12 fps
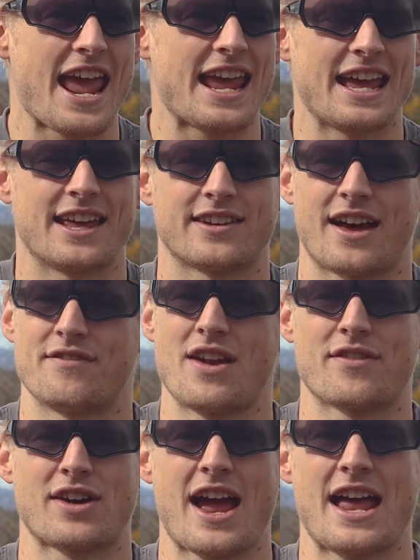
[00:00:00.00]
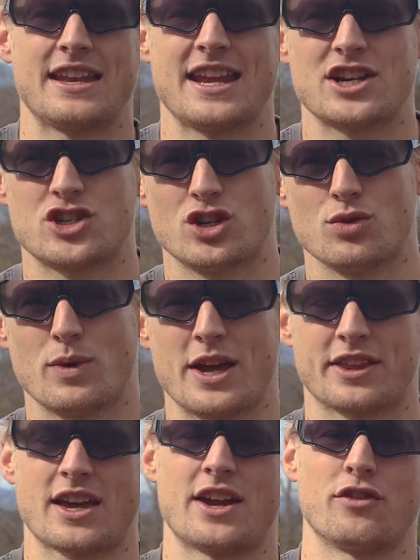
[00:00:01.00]
and I've never had an issue
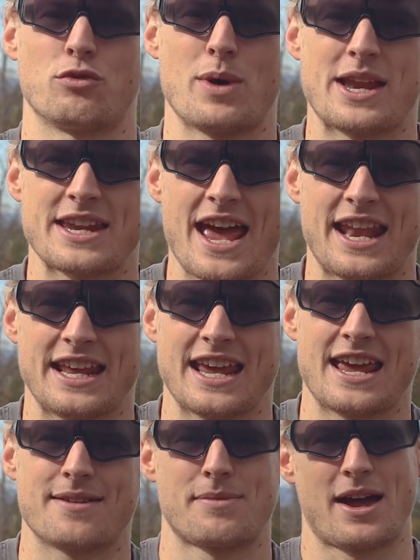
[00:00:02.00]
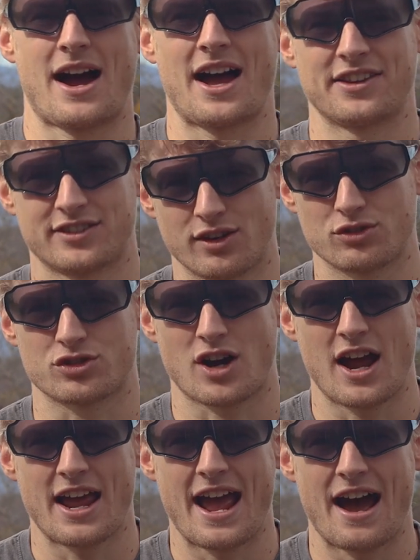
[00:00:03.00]
with kind of wind getting in. My eyes don't
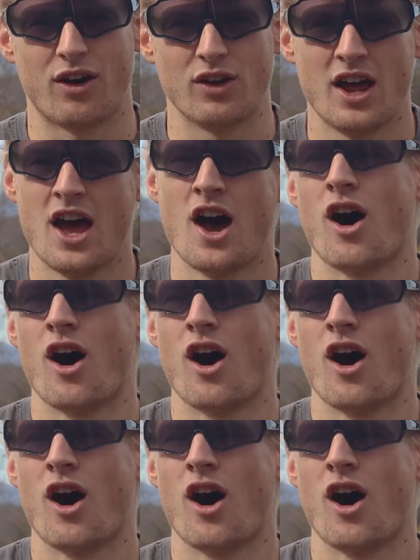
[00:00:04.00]
dry out.